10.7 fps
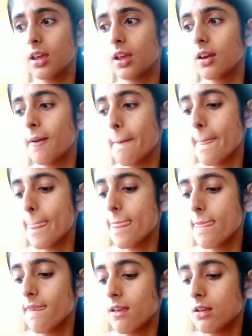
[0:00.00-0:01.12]
it.
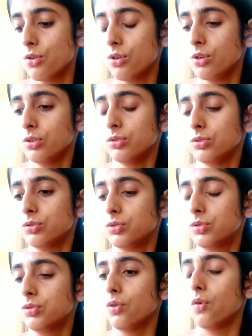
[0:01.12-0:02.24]

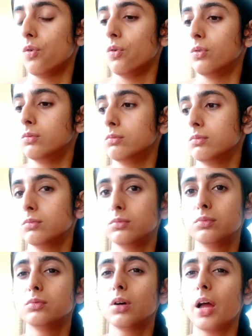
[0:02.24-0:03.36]
So
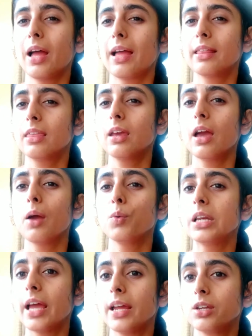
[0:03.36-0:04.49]
I think I
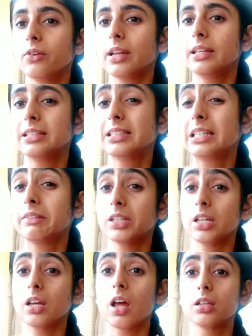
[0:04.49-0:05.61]
would like to at least give
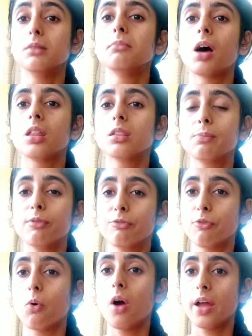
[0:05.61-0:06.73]
it another month
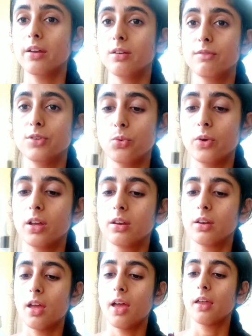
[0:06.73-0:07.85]
before I review
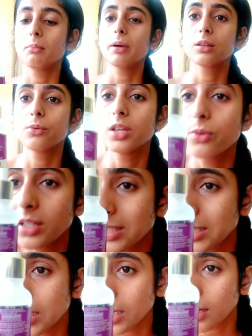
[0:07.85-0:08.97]
it. And by the way, you can see,